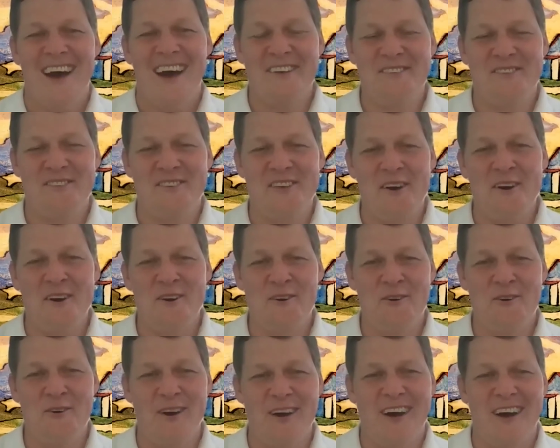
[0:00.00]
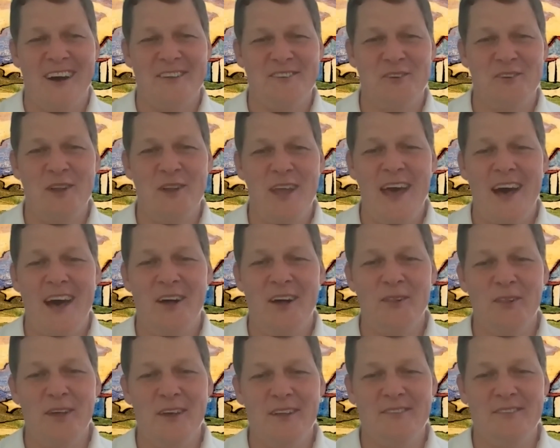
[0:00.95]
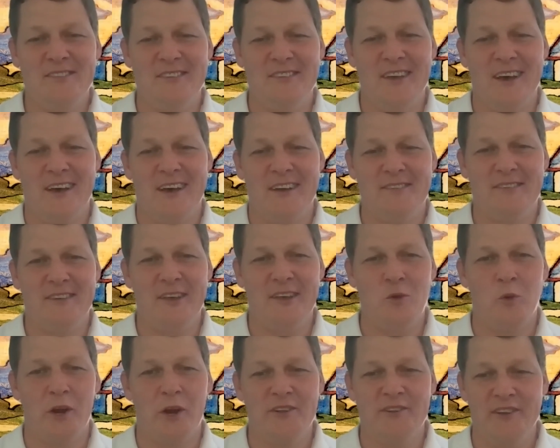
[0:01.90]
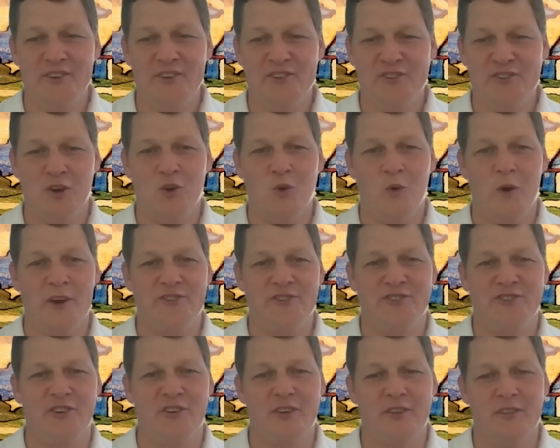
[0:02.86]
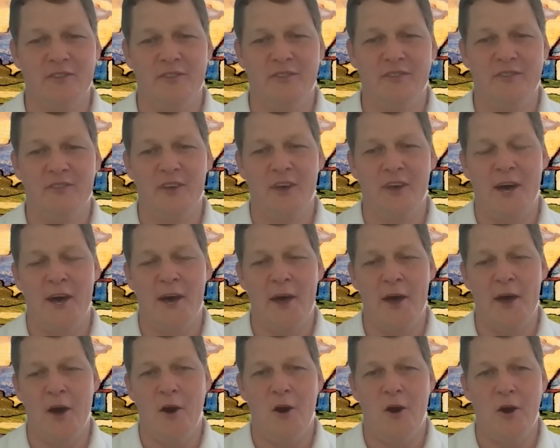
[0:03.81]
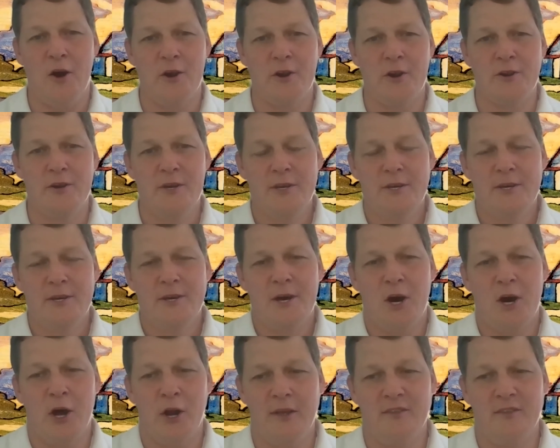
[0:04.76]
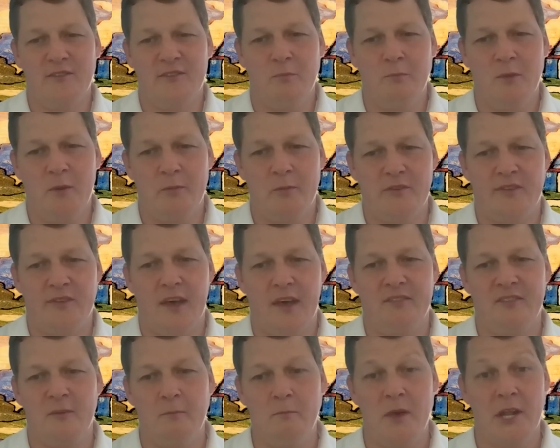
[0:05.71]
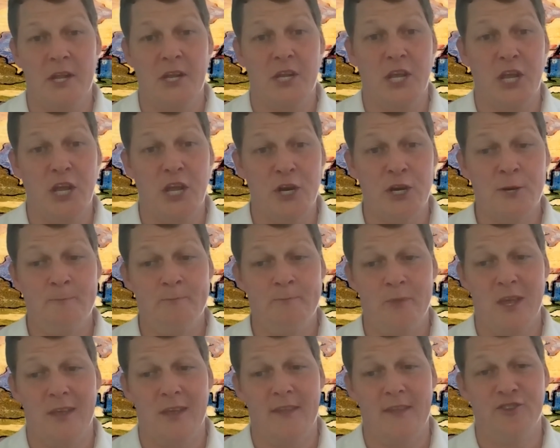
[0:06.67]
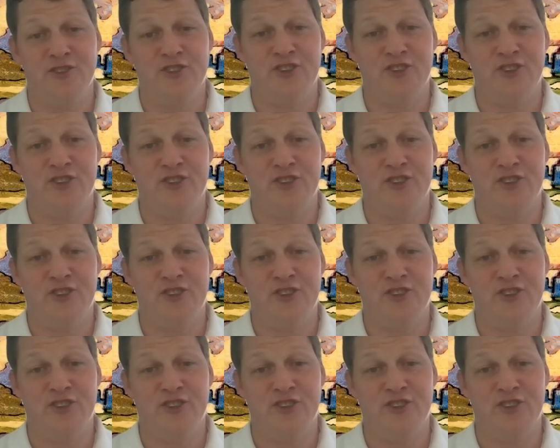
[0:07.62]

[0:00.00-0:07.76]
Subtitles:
So now let's see what additional questions our audience members have submitted here in the